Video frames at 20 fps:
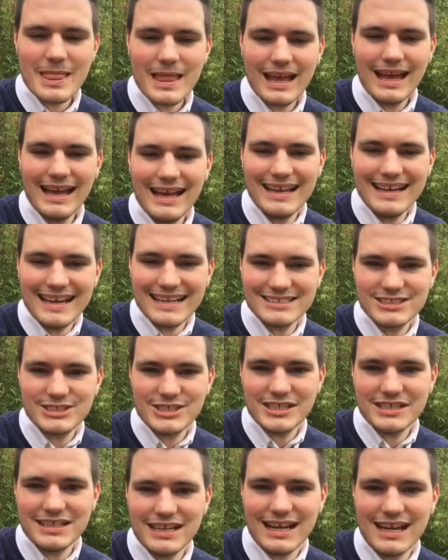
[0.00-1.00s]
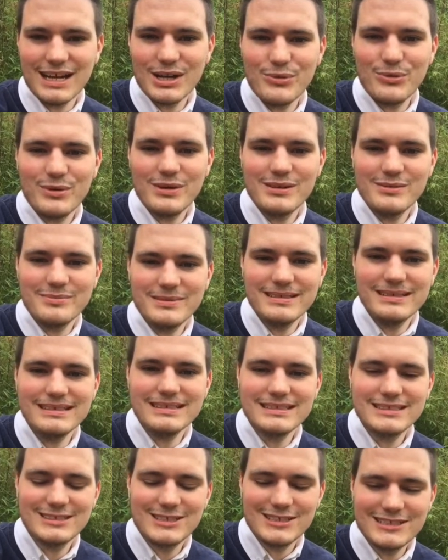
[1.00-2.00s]
Uh, next year, I will be
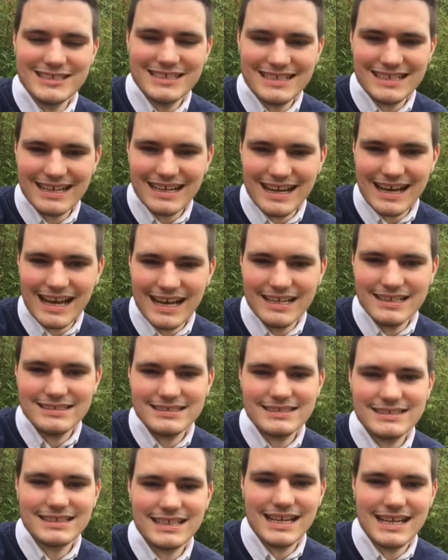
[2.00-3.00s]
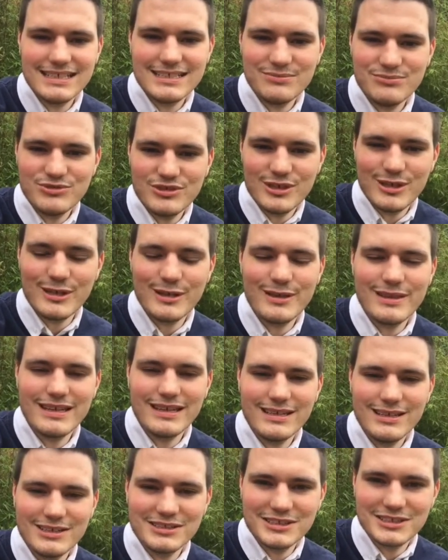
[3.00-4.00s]
studying at Edinburgh
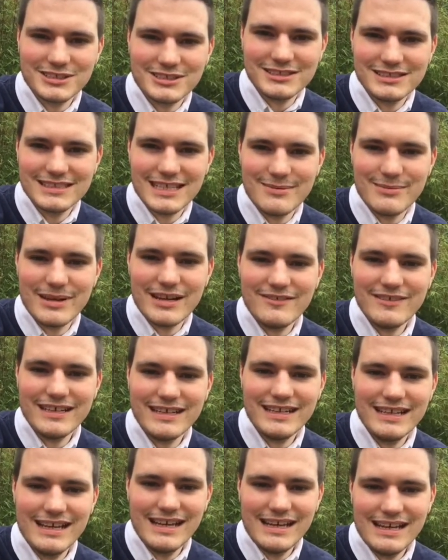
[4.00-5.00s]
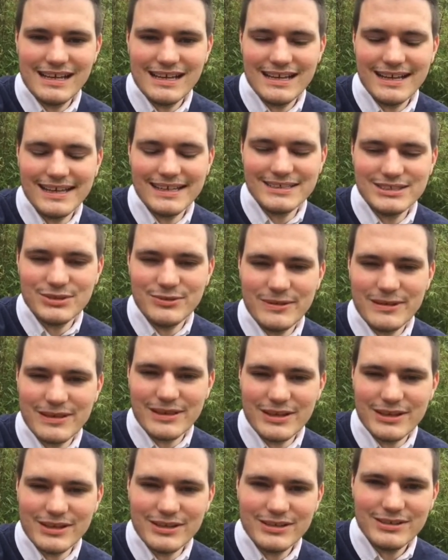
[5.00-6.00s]
Theological Seminary uh, doing
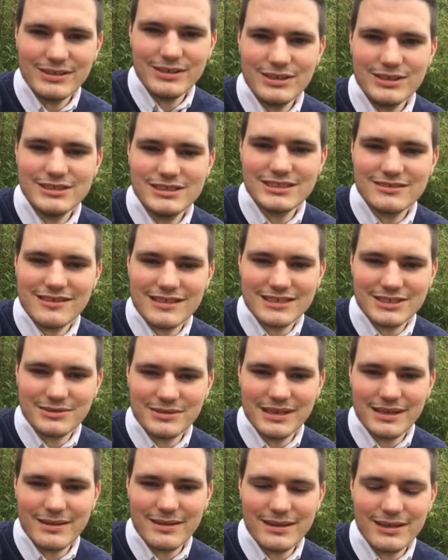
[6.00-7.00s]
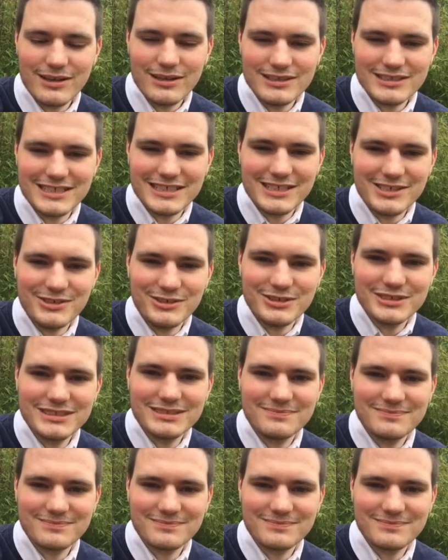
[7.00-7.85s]
the undergraduate theology course.